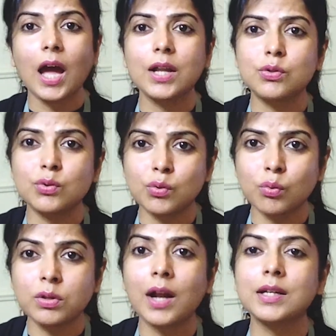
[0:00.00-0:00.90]
And to
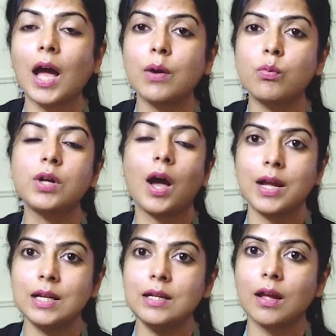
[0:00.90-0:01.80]
do that, I would
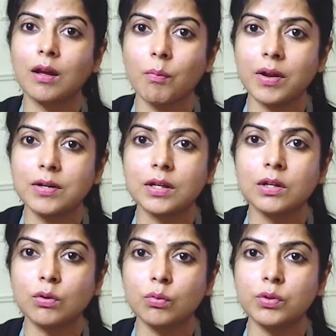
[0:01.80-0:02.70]
highly recommend
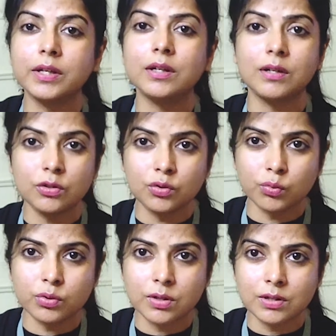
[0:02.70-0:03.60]
including green
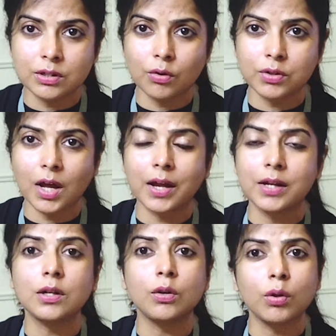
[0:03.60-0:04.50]
juices in your
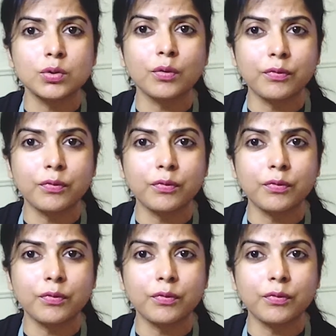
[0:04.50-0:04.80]
diet, lots